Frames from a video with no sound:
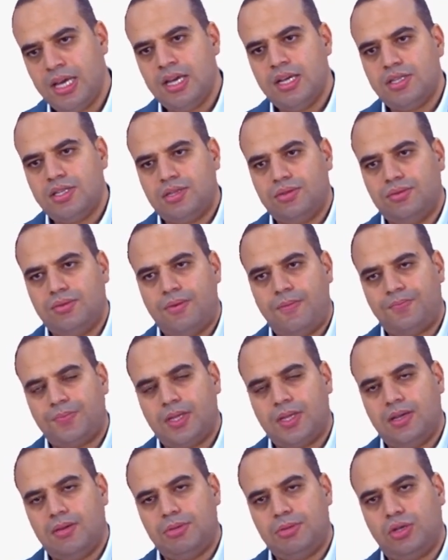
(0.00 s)
So
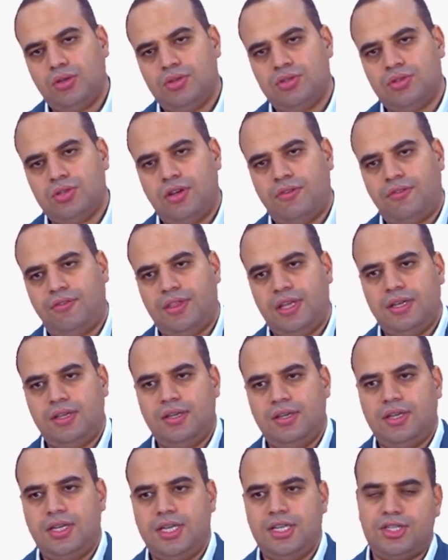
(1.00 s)
because of
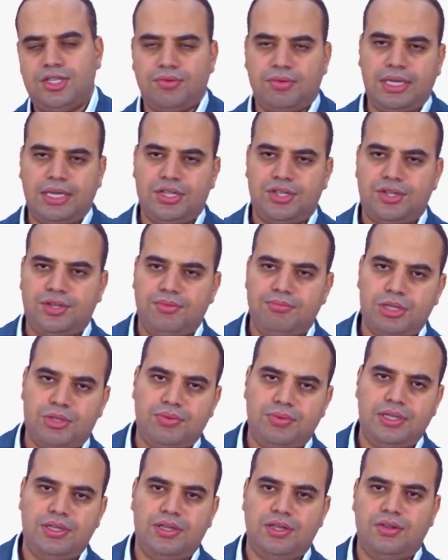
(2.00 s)
the interrelation
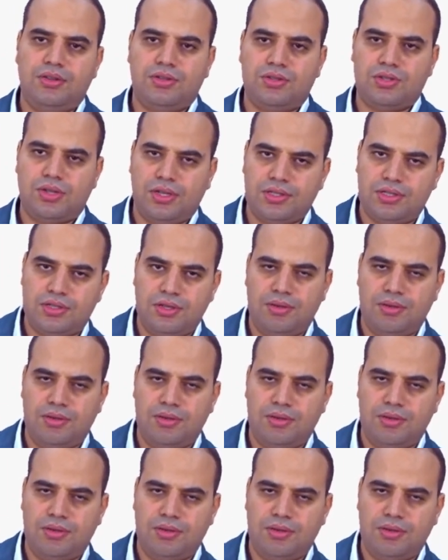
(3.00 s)
between the slots,